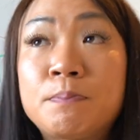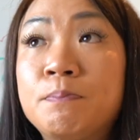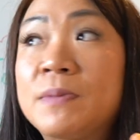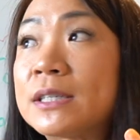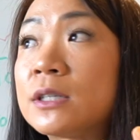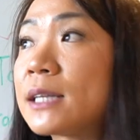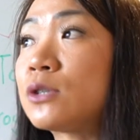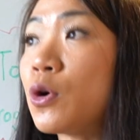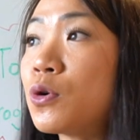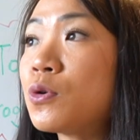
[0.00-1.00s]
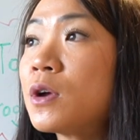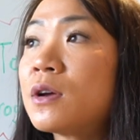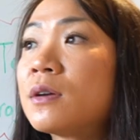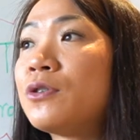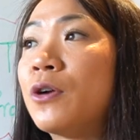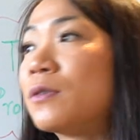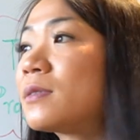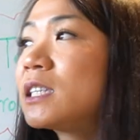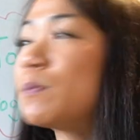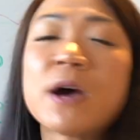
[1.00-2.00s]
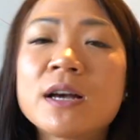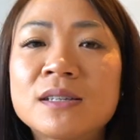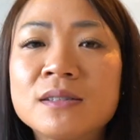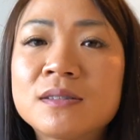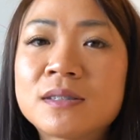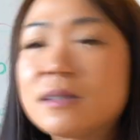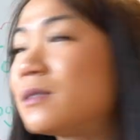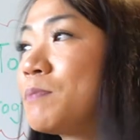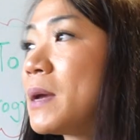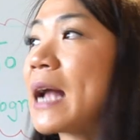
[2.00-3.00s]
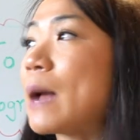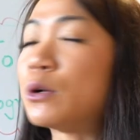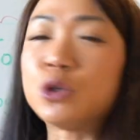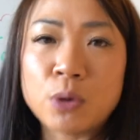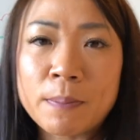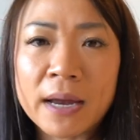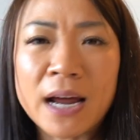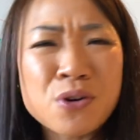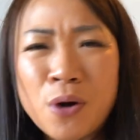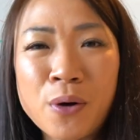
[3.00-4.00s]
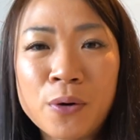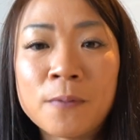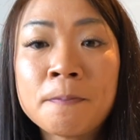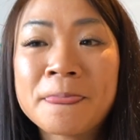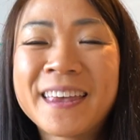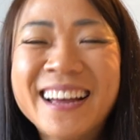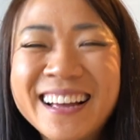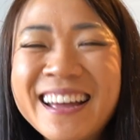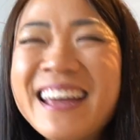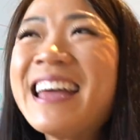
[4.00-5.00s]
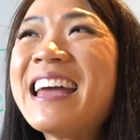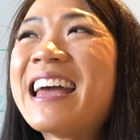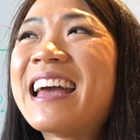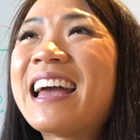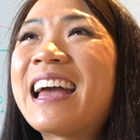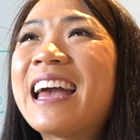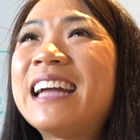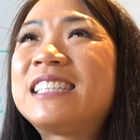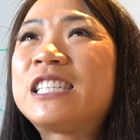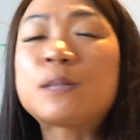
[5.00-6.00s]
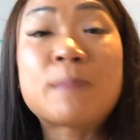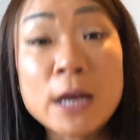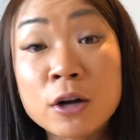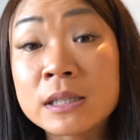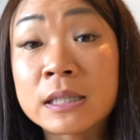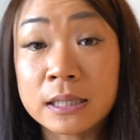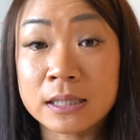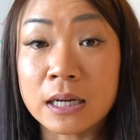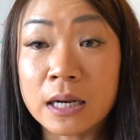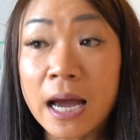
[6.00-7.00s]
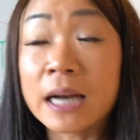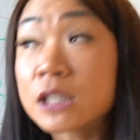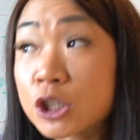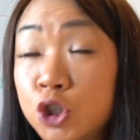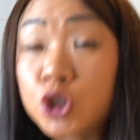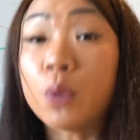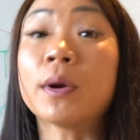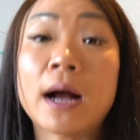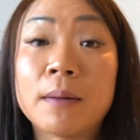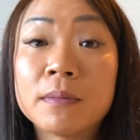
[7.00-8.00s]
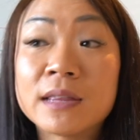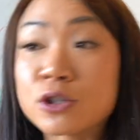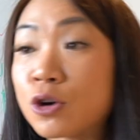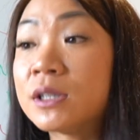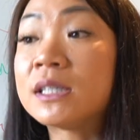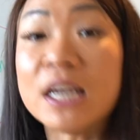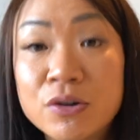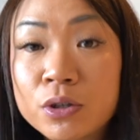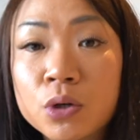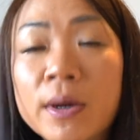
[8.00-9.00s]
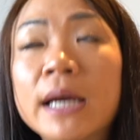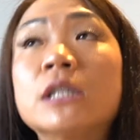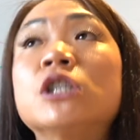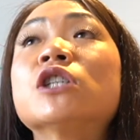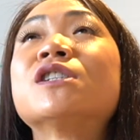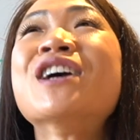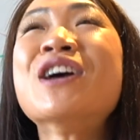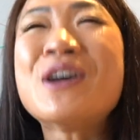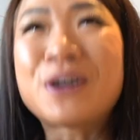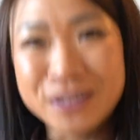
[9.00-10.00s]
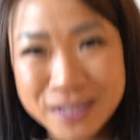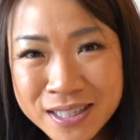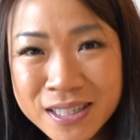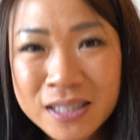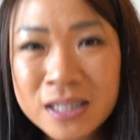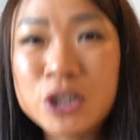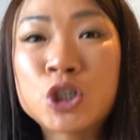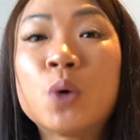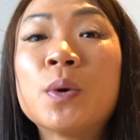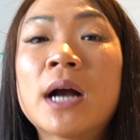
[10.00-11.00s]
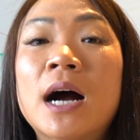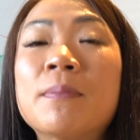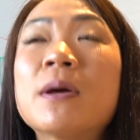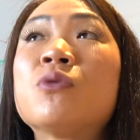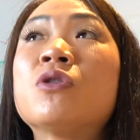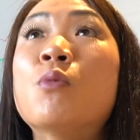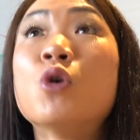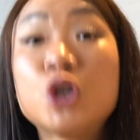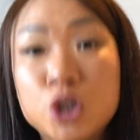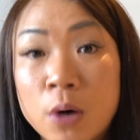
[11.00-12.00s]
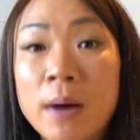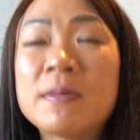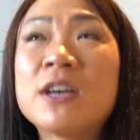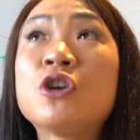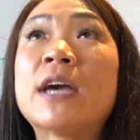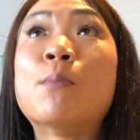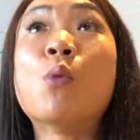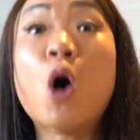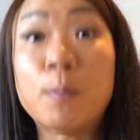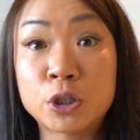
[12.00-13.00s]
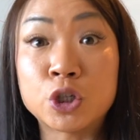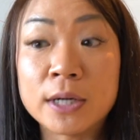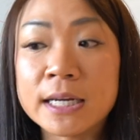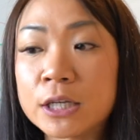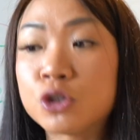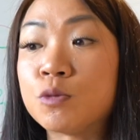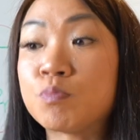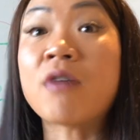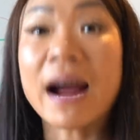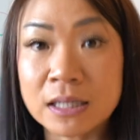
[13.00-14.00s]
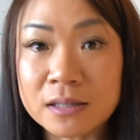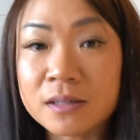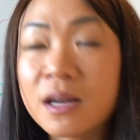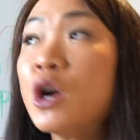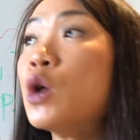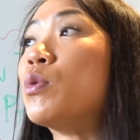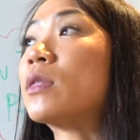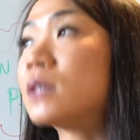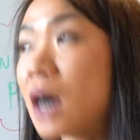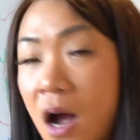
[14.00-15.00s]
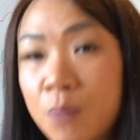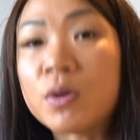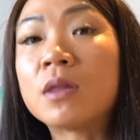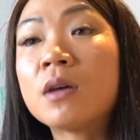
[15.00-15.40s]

there's no, this person's being able to do it better. No. It's just being consistent and it's just showing up. There's no secret to it. It's just consistency, showing up. The more you show up, you get more opportunities to practice. With time